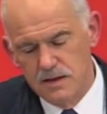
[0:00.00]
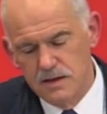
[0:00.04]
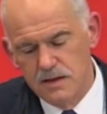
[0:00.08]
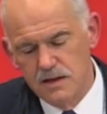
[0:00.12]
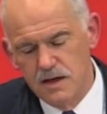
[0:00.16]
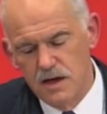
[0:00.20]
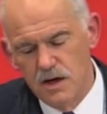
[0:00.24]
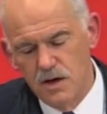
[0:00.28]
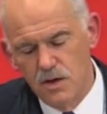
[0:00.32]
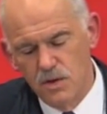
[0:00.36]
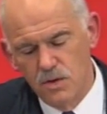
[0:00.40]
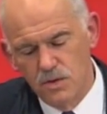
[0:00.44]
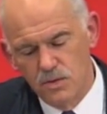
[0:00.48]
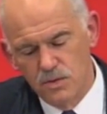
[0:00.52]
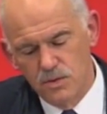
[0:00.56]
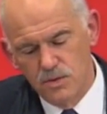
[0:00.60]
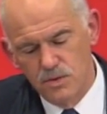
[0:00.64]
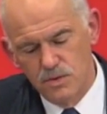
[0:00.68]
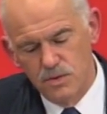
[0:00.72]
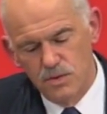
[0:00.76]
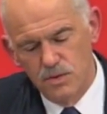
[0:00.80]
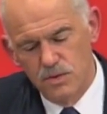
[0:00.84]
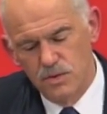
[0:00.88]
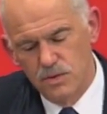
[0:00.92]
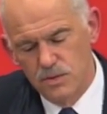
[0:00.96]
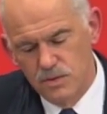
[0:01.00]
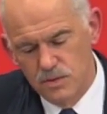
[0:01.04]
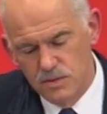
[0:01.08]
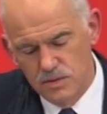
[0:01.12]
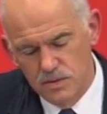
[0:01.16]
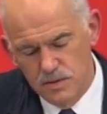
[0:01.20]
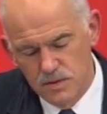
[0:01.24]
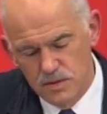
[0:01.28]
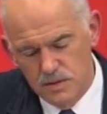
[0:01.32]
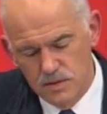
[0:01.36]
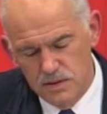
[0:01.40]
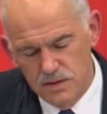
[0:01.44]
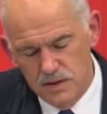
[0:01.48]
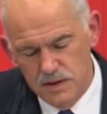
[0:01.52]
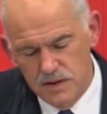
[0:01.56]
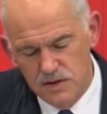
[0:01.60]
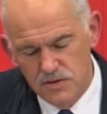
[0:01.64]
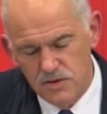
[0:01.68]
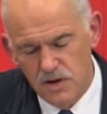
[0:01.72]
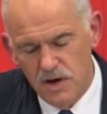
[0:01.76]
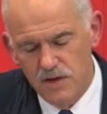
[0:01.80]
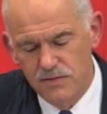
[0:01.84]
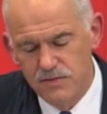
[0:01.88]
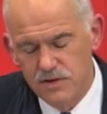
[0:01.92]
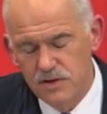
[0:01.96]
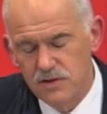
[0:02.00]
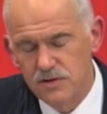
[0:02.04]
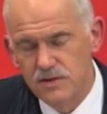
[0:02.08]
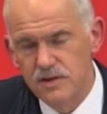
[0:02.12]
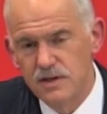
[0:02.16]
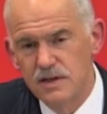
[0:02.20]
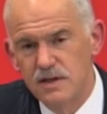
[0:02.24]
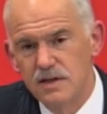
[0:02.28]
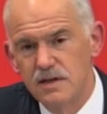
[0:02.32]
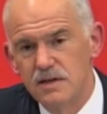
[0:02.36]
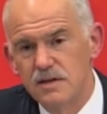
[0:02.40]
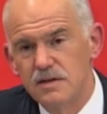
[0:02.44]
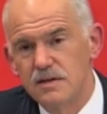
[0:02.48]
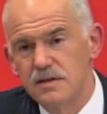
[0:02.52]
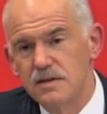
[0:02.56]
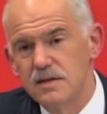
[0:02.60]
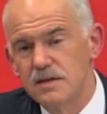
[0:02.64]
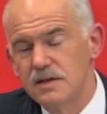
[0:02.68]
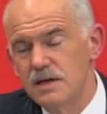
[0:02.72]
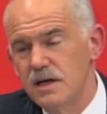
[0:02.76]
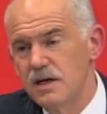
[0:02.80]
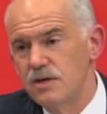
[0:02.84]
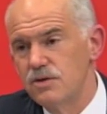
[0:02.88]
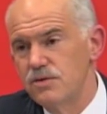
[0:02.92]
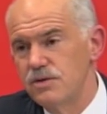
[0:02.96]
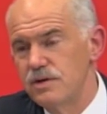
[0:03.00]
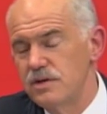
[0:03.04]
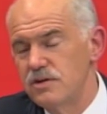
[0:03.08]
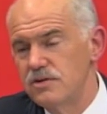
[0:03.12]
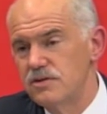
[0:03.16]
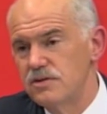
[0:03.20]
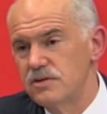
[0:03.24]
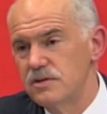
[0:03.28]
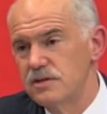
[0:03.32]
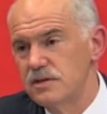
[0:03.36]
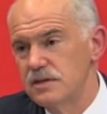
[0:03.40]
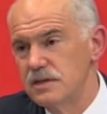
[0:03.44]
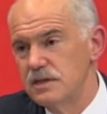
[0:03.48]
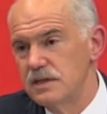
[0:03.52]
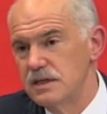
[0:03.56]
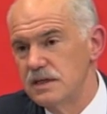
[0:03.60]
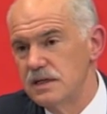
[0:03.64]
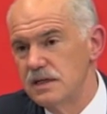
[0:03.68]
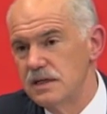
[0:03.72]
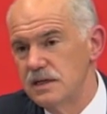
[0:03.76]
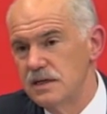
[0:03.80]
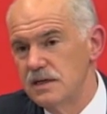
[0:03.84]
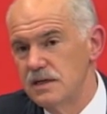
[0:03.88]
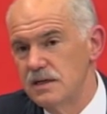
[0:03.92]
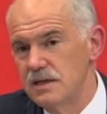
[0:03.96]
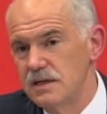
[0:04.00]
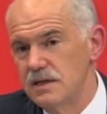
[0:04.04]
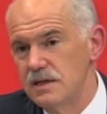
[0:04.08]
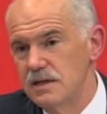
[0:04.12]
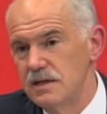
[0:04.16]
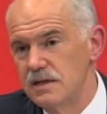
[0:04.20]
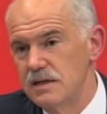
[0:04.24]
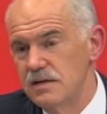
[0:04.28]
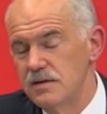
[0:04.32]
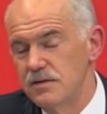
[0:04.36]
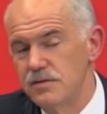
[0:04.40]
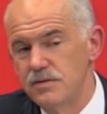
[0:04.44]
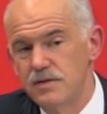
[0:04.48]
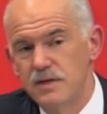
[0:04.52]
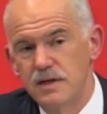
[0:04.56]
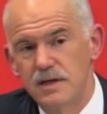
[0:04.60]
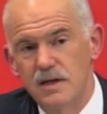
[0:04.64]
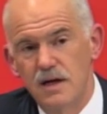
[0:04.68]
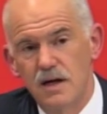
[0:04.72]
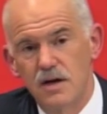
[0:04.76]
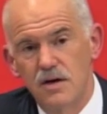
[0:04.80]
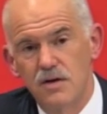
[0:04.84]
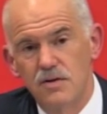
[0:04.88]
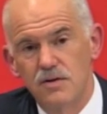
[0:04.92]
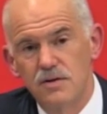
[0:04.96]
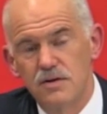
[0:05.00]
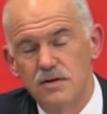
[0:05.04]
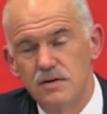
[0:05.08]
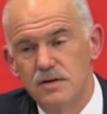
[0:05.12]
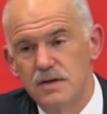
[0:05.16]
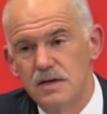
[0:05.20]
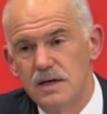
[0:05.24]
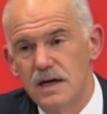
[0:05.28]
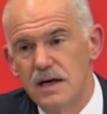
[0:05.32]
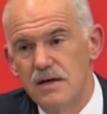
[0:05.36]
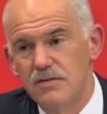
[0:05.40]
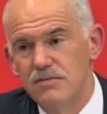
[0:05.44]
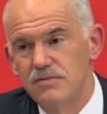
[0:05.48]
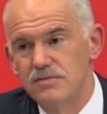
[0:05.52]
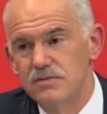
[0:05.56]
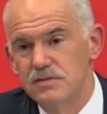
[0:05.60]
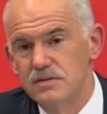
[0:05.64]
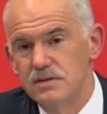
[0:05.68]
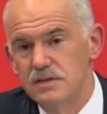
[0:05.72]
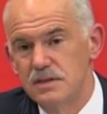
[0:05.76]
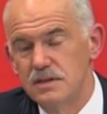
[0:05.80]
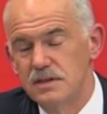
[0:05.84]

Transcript: Now, it's obvious that in countries that have